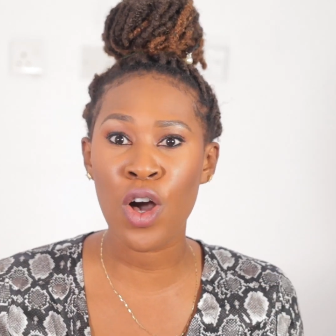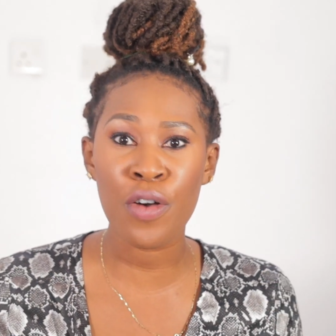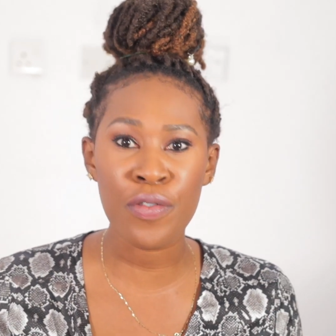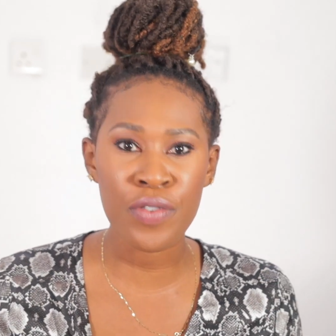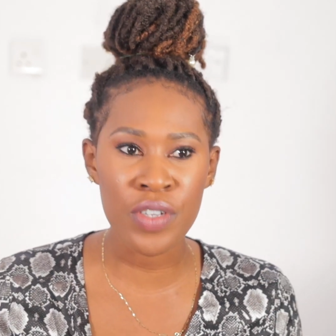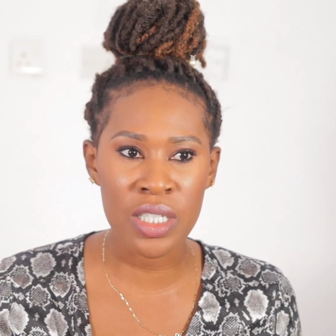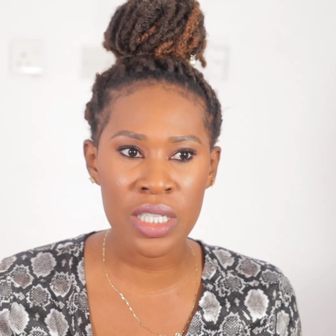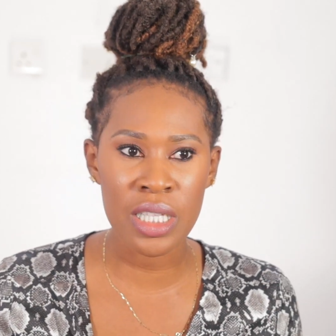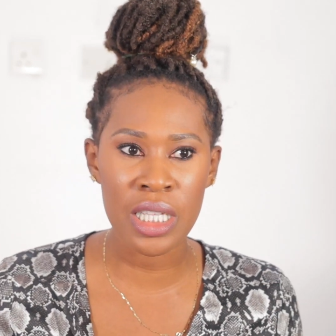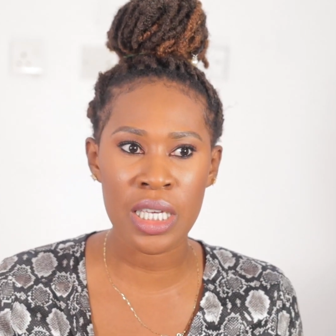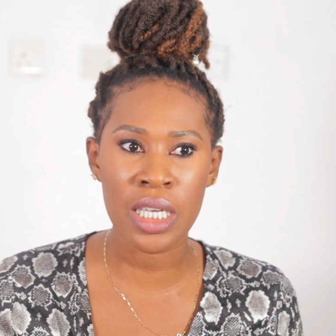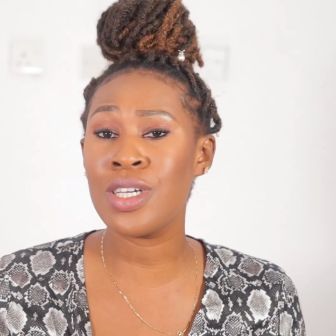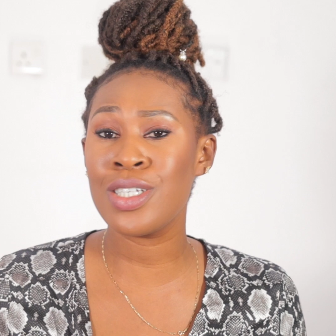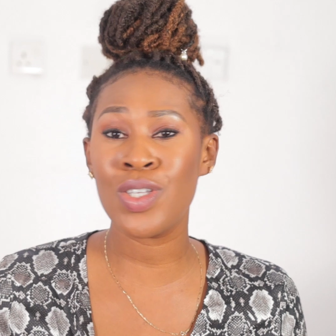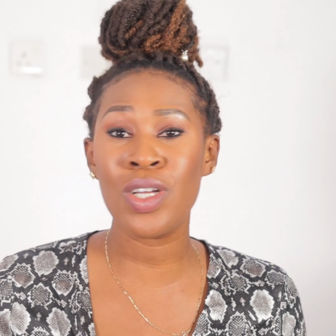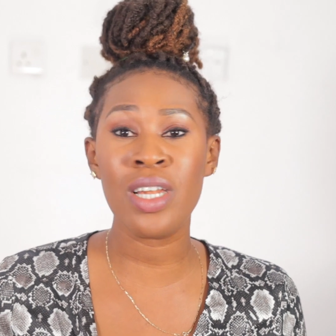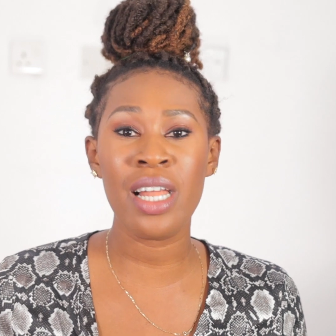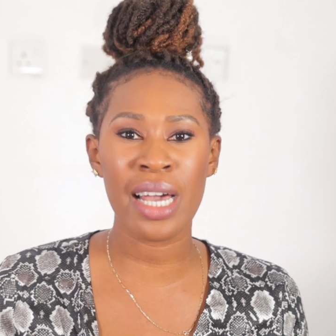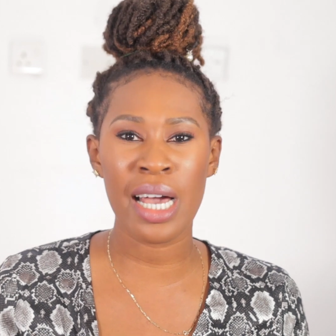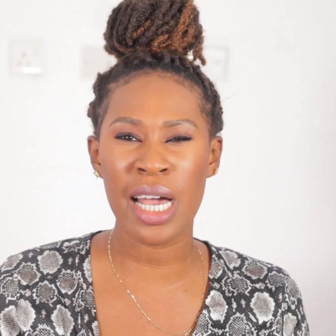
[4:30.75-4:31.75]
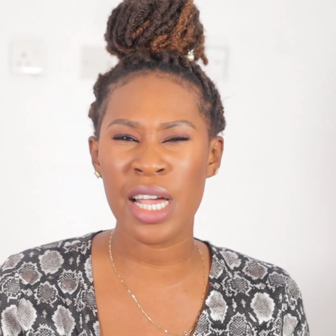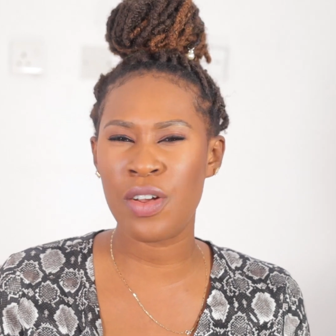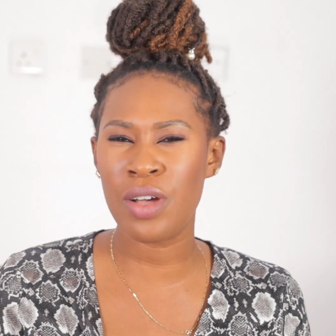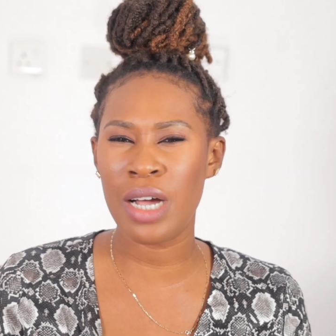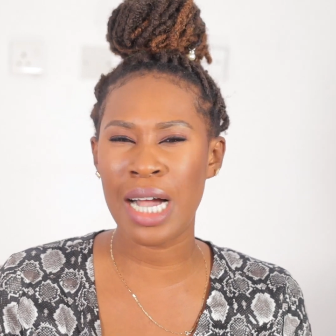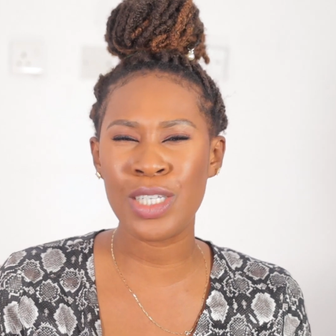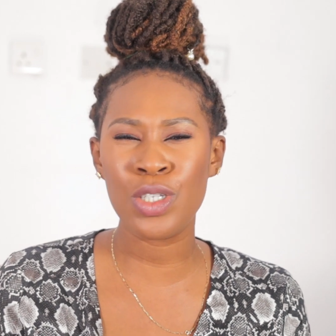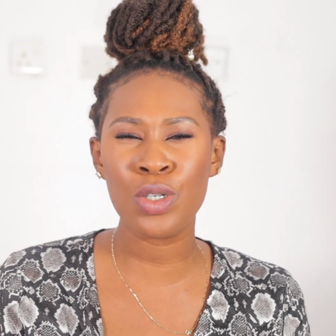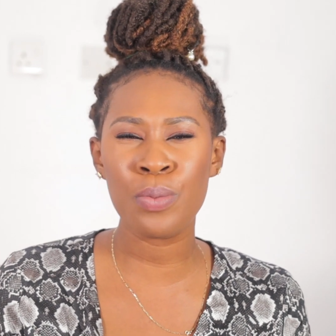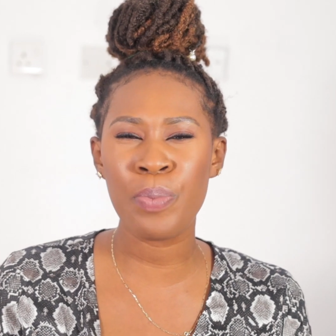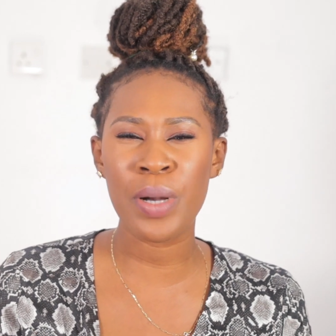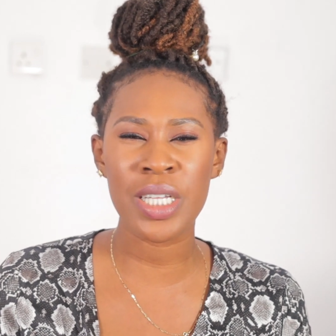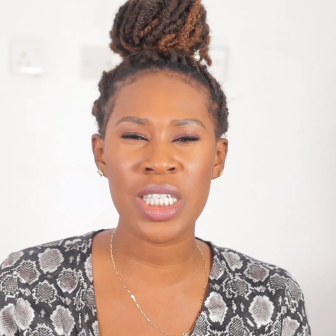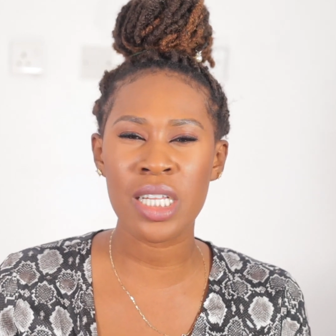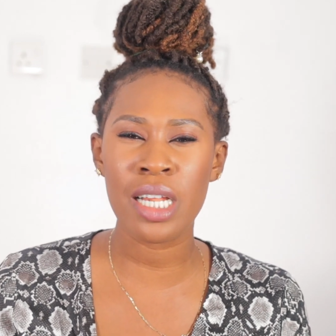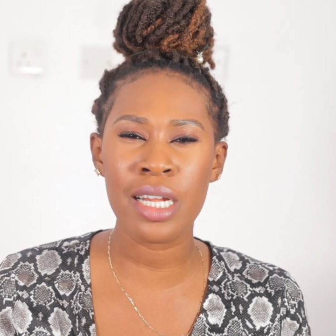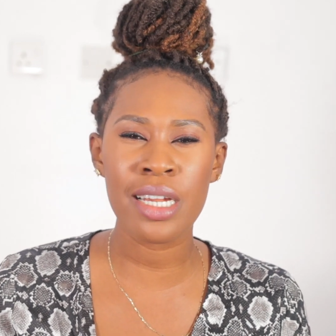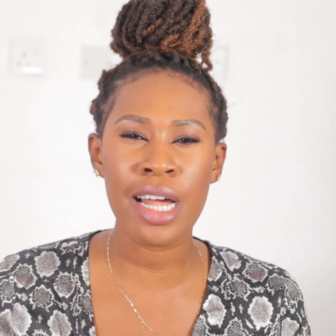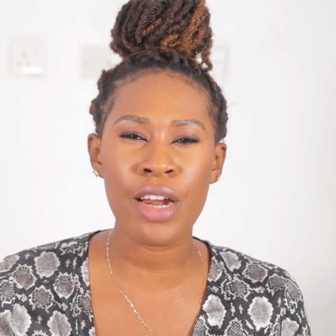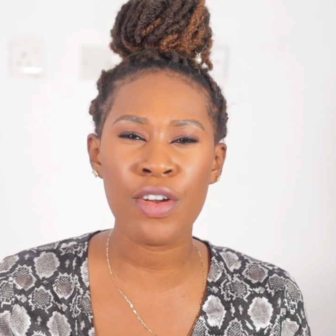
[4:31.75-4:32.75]
Obviously, it's not like I don't
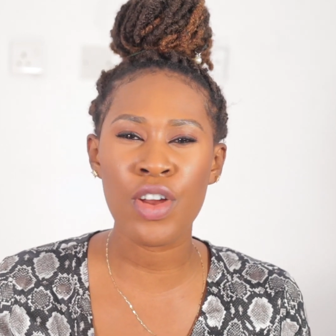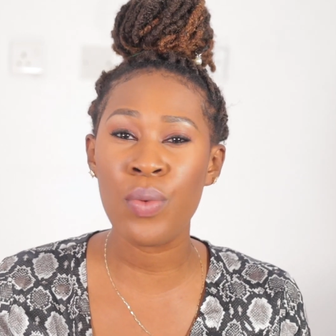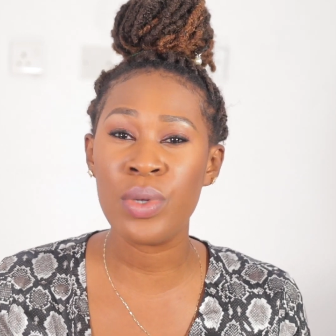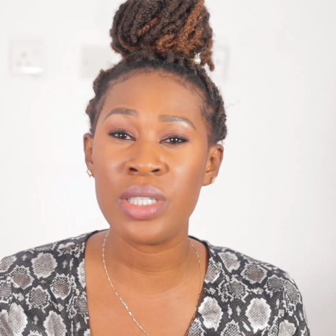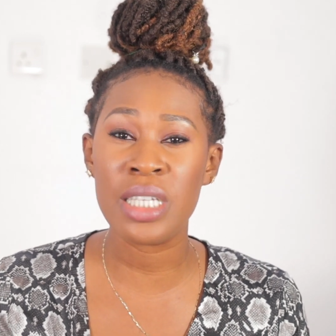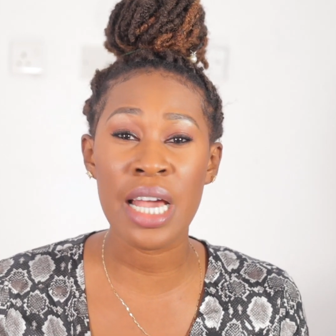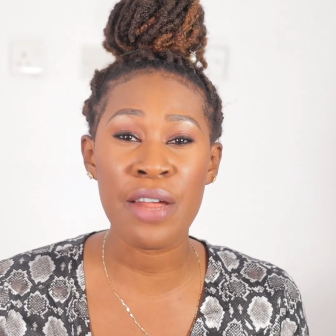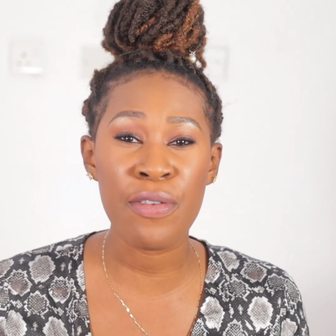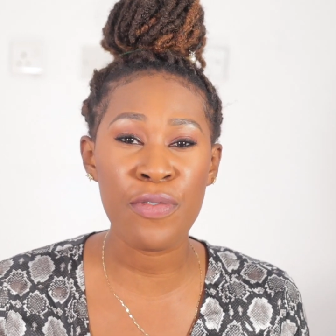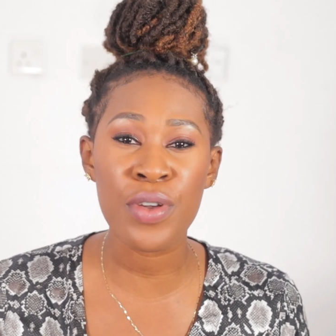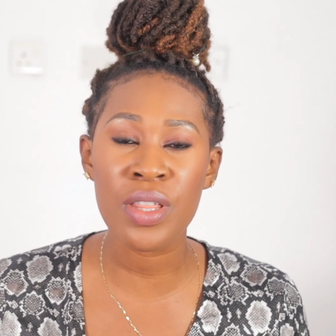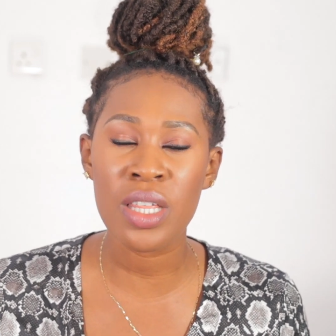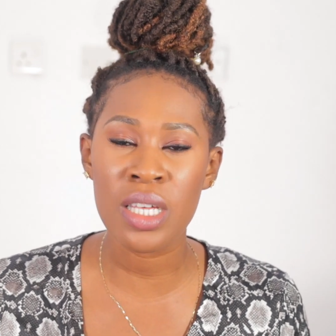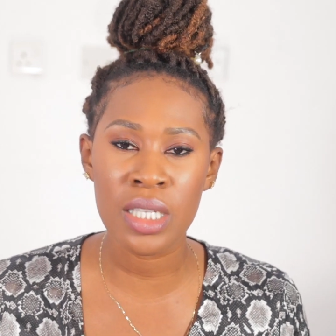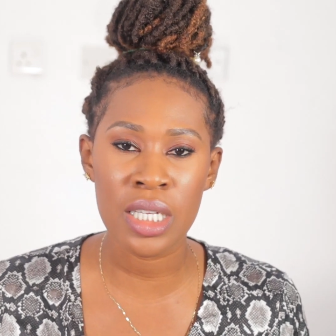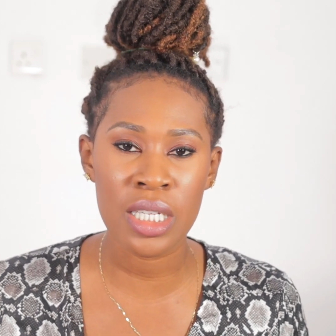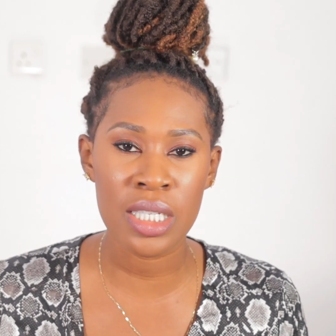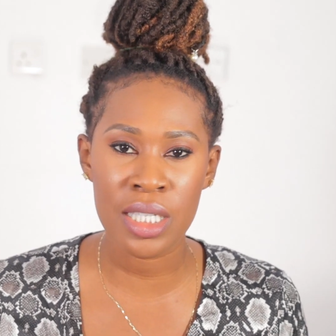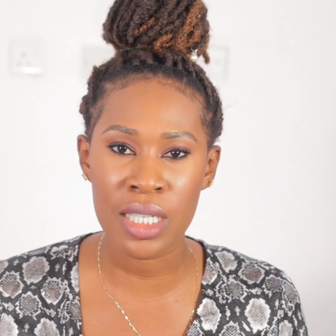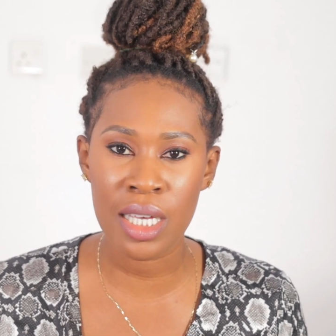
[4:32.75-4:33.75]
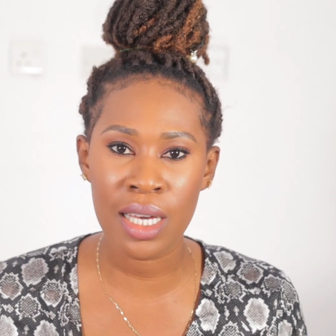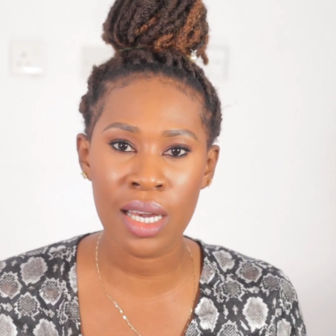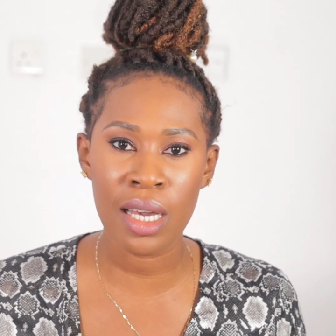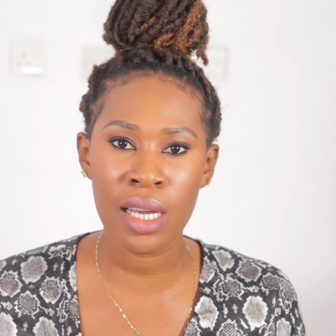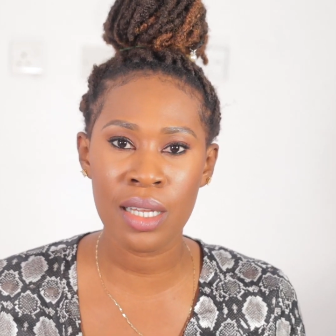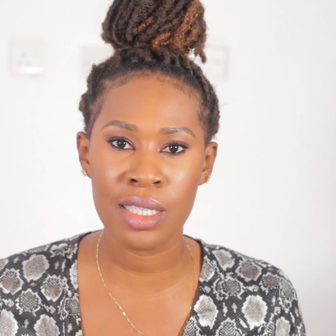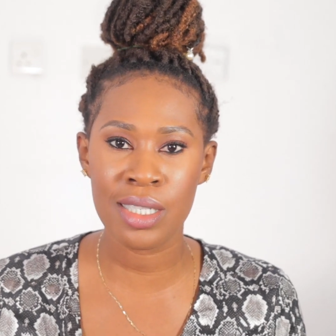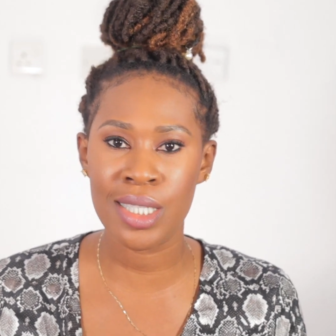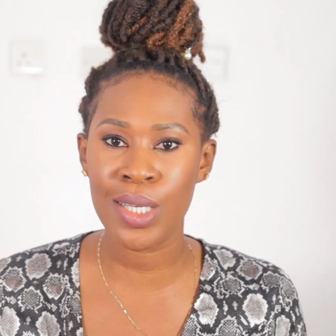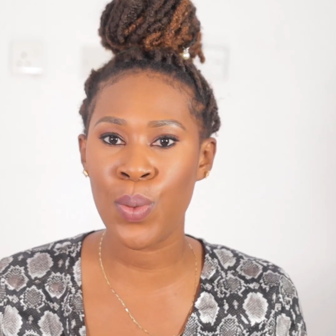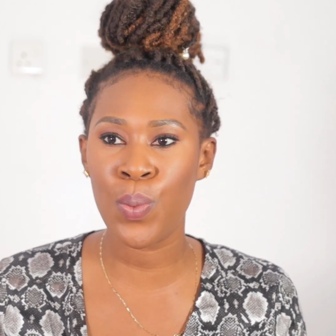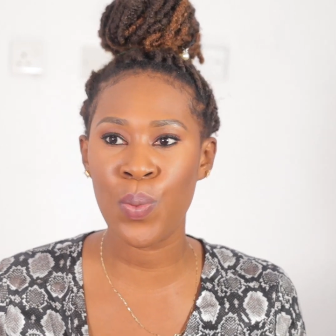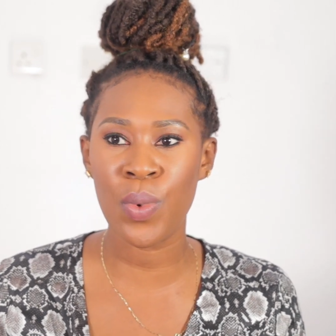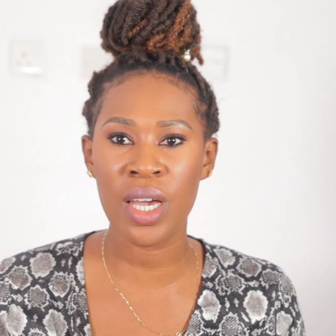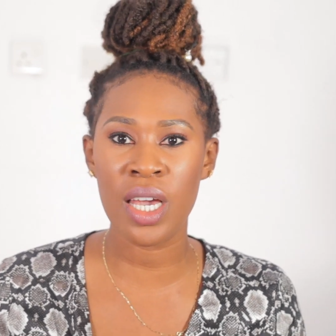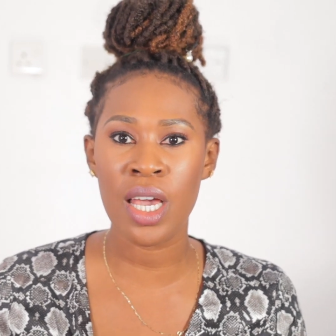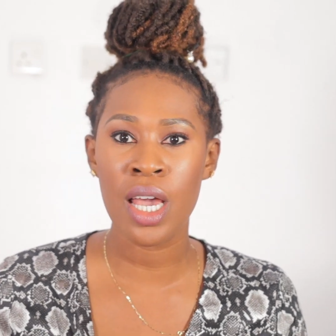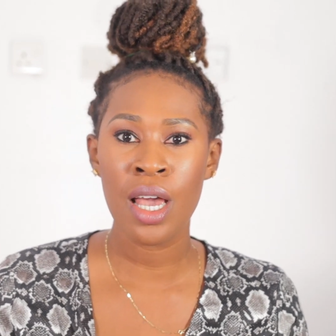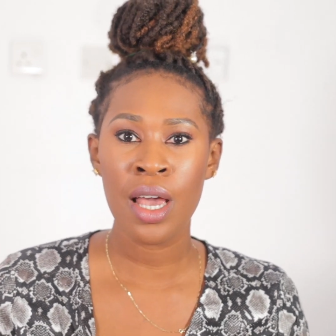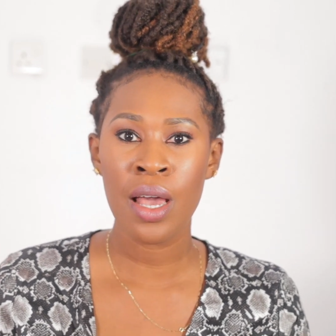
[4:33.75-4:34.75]
particularly agree with everything they say, the same
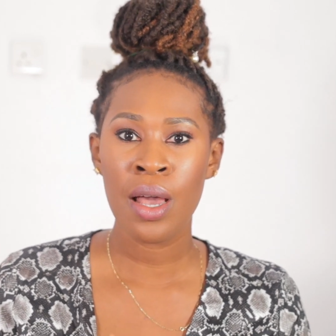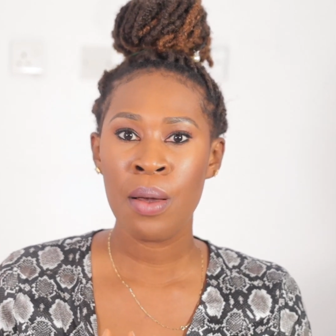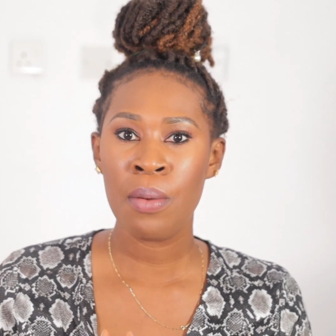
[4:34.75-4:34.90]
way,